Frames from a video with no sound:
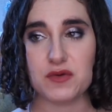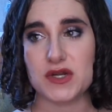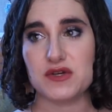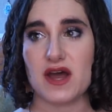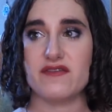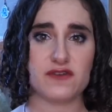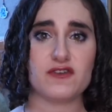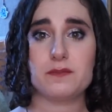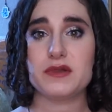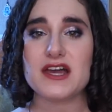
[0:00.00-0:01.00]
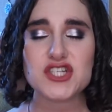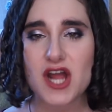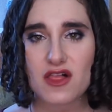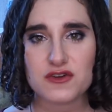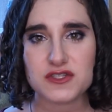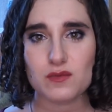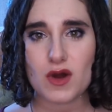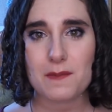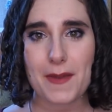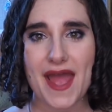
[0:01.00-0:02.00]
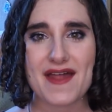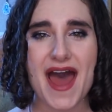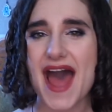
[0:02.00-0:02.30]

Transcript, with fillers: or when you have different blush colors in one pan.